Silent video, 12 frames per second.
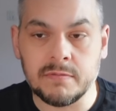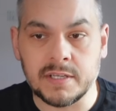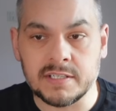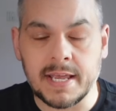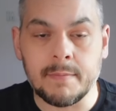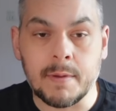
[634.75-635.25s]
the
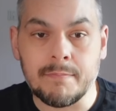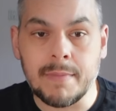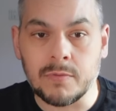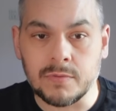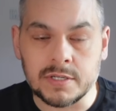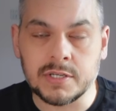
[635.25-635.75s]
same
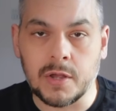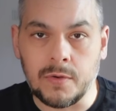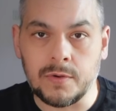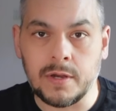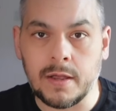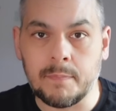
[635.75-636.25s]
amount as
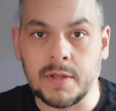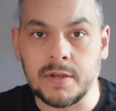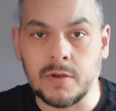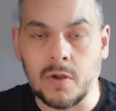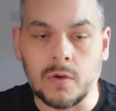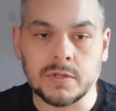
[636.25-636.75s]
Cunha, but
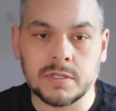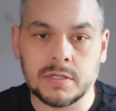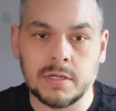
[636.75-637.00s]
not